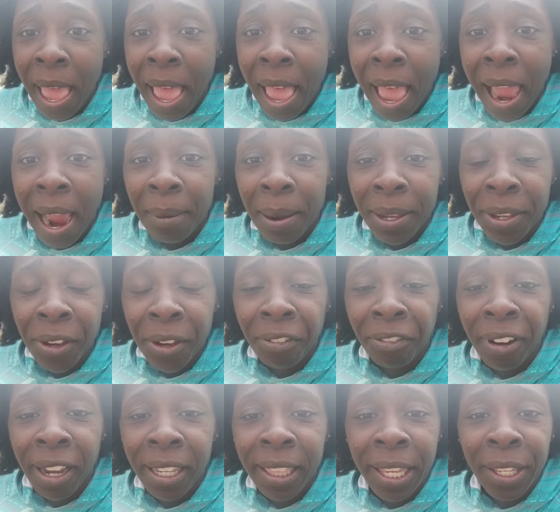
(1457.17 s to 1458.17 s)
And you're
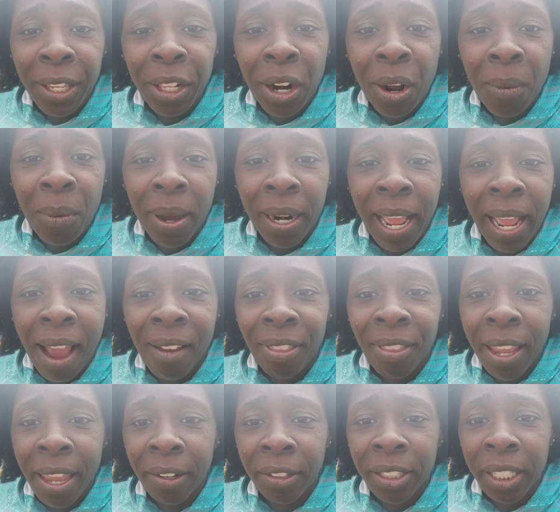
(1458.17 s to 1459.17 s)
afraid that you don't want to have the
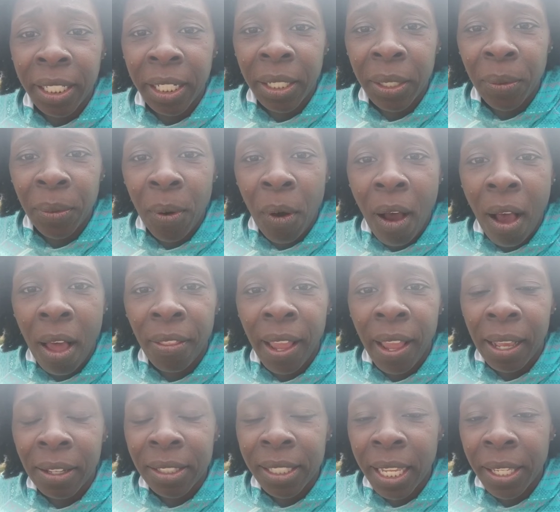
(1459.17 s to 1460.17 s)
energy to do all
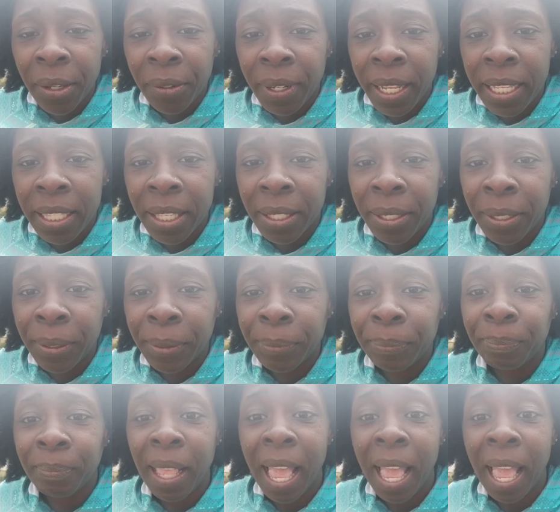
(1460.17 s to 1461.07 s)
else that you need to do.